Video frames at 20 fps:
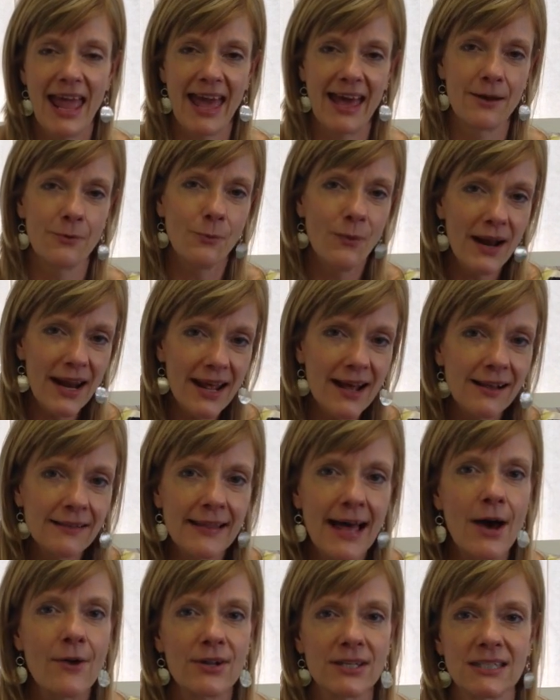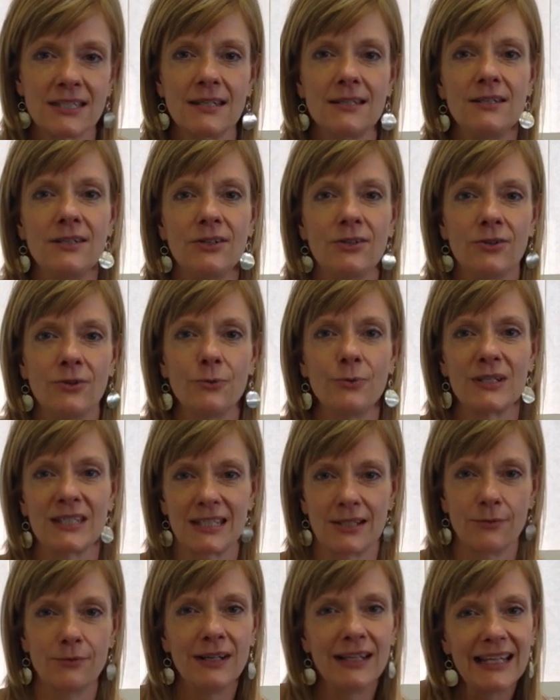And what it allowed us to do was
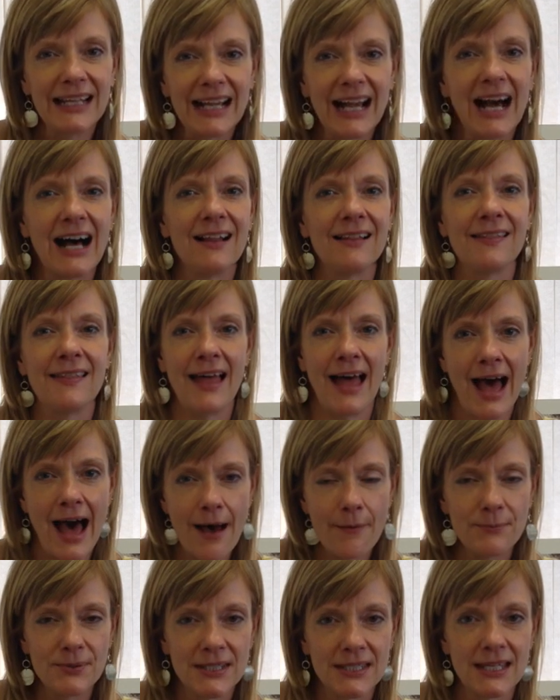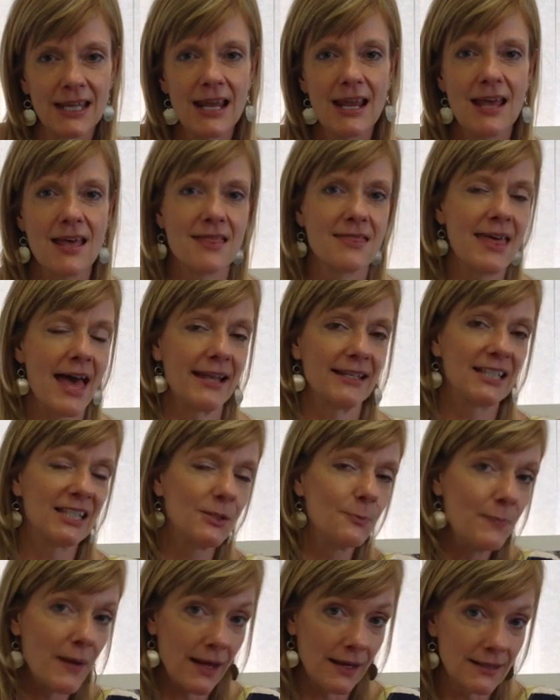to really collapse that
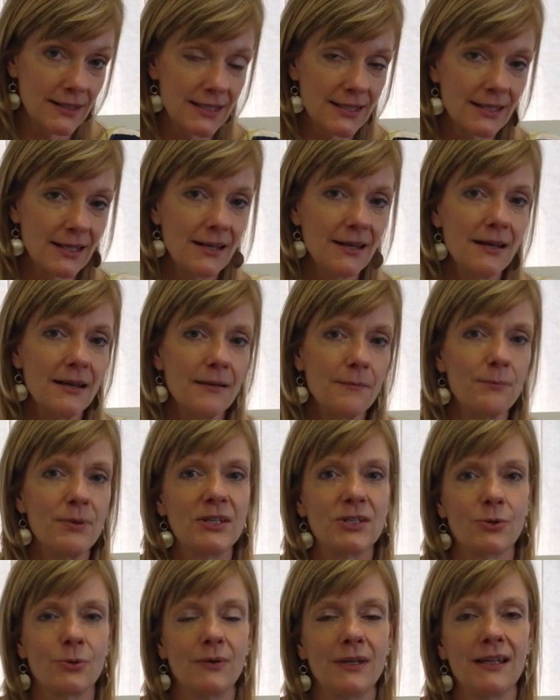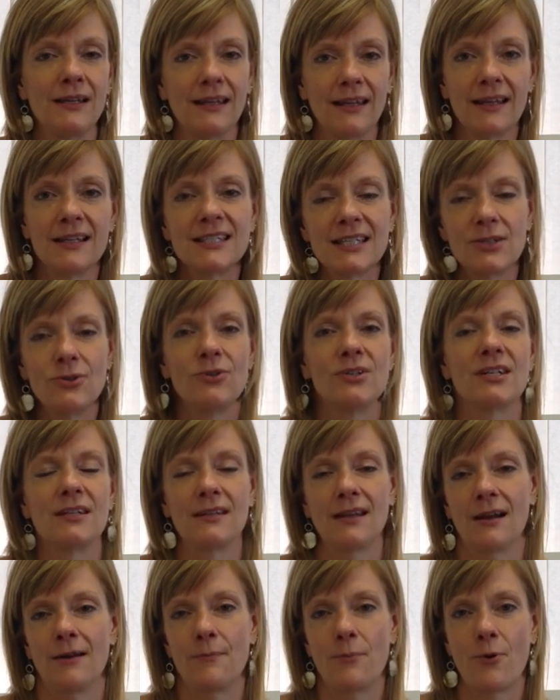space between the institution,
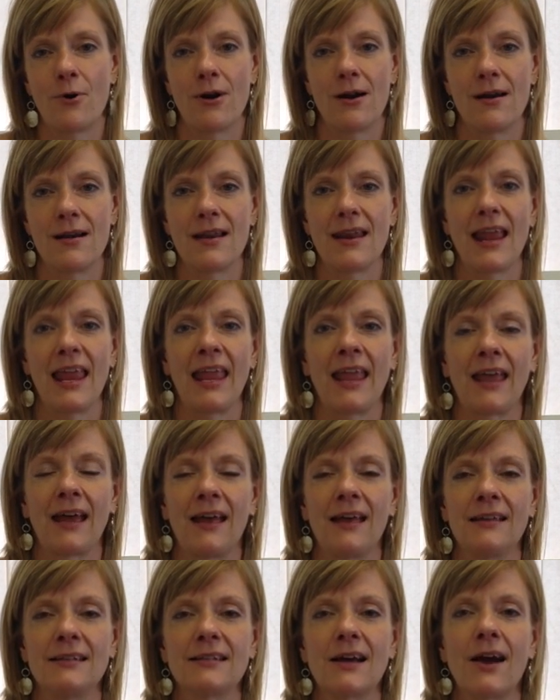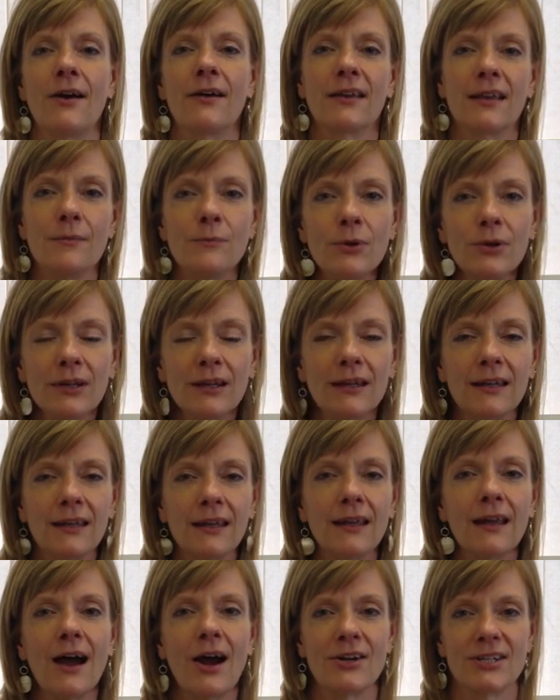the airport, and our
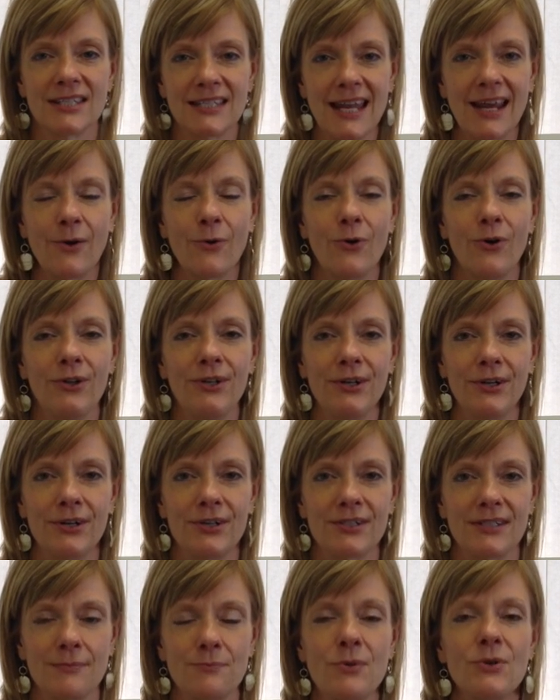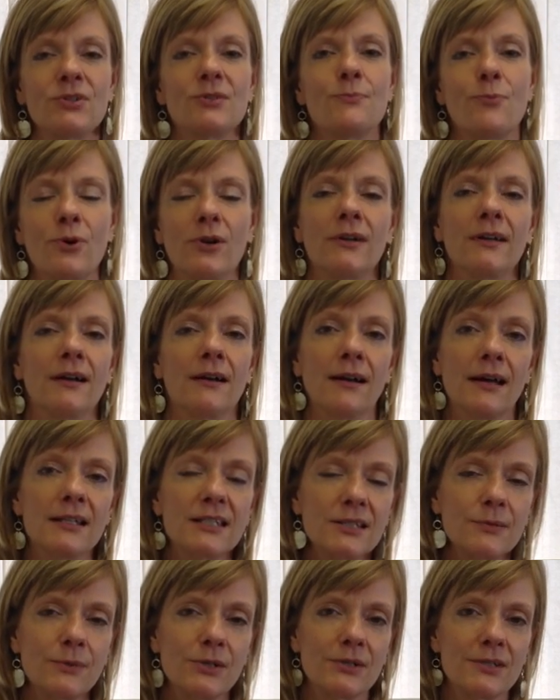community, our stakeholders, and most importantly, our
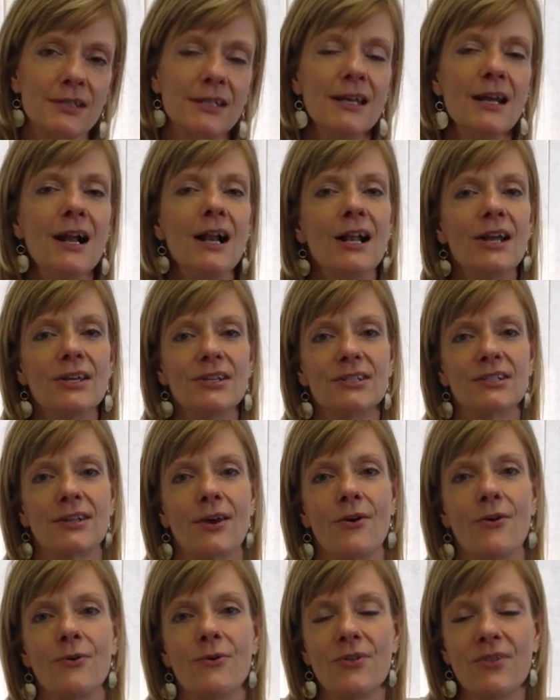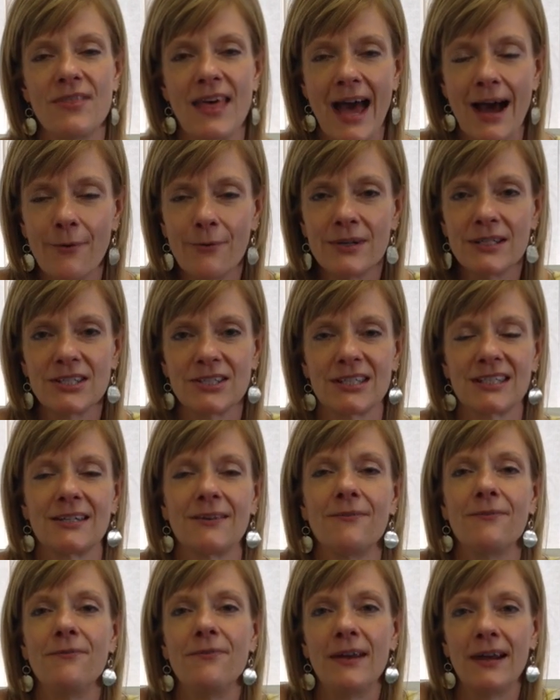customers. So that was just a
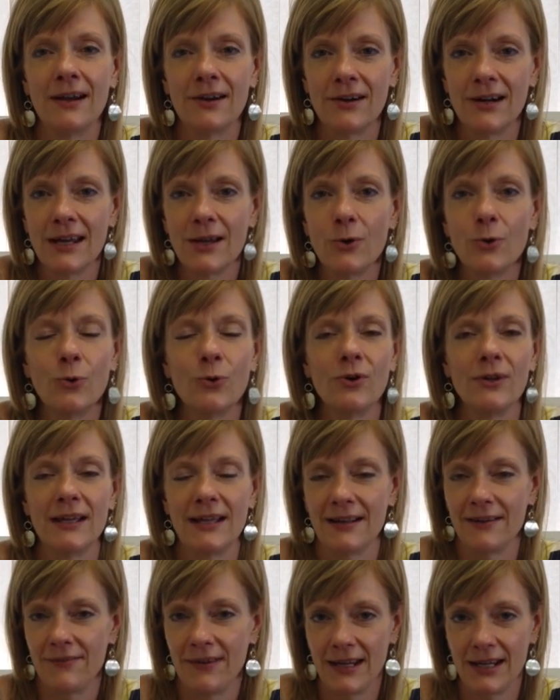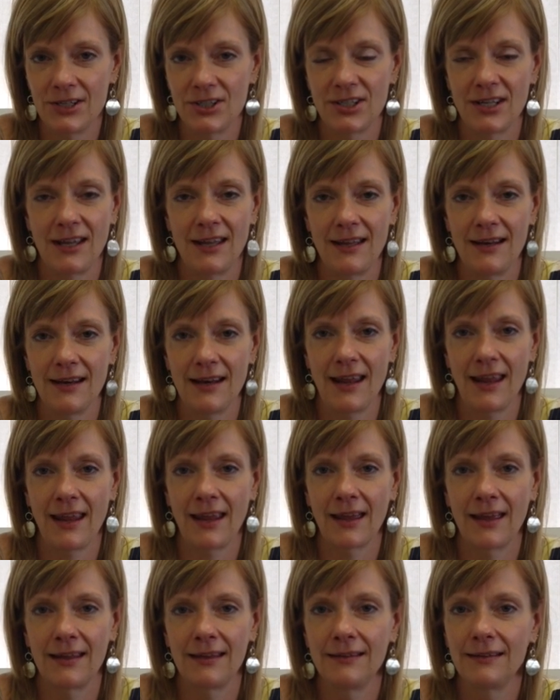very cool innovation,
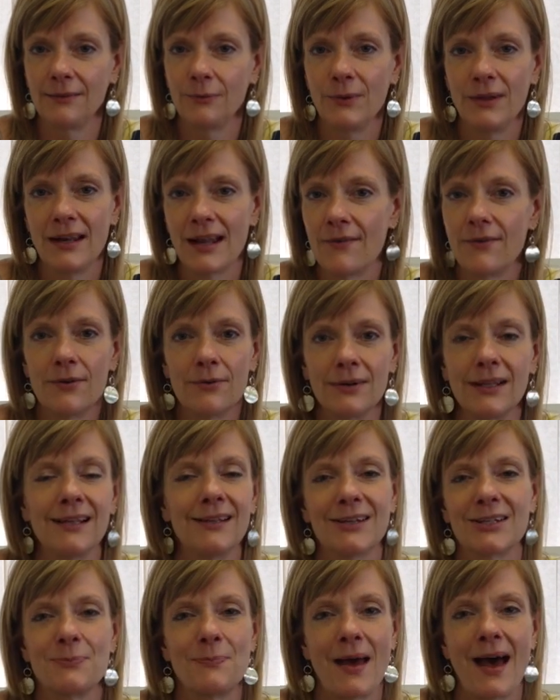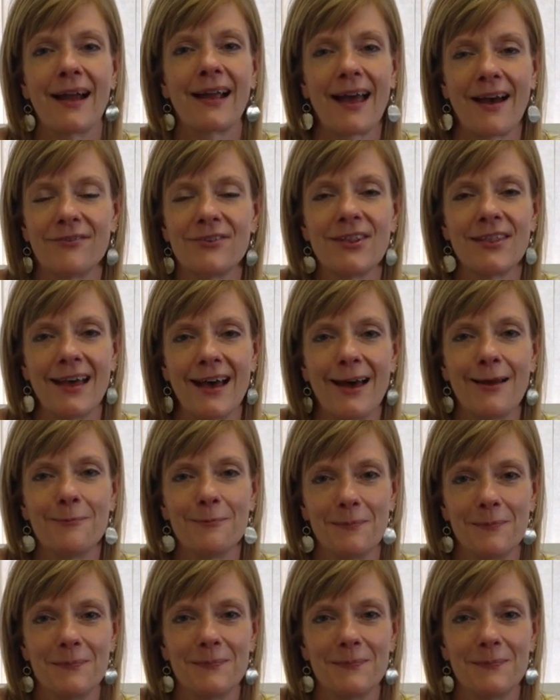and we never really looked back after that.